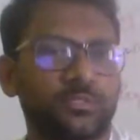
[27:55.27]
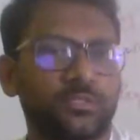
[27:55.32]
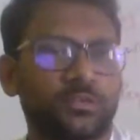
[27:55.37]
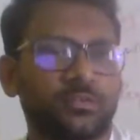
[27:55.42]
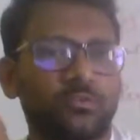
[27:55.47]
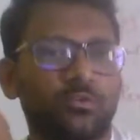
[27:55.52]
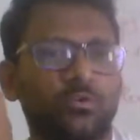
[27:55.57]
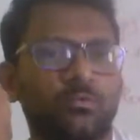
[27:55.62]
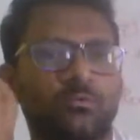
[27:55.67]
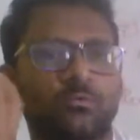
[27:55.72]
the
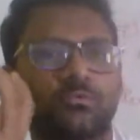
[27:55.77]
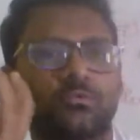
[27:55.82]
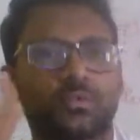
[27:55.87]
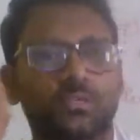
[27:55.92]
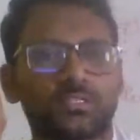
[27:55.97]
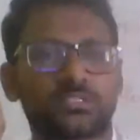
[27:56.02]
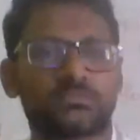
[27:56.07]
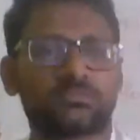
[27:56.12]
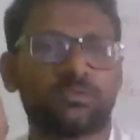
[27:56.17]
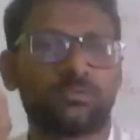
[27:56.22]

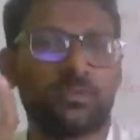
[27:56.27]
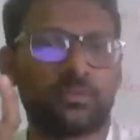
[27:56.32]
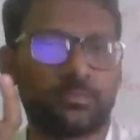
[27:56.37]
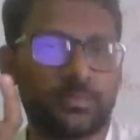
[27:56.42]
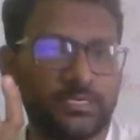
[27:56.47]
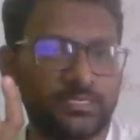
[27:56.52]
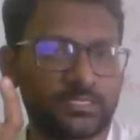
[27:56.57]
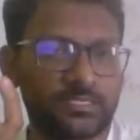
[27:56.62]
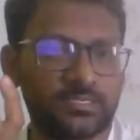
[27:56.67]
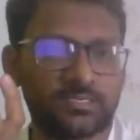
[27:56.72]
glomerulus will be
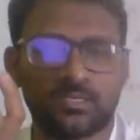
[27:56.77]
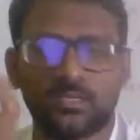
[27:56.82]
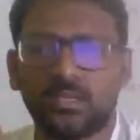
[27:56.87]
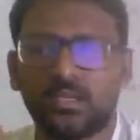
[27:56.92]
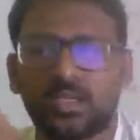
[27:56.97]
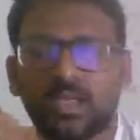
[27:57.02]
present.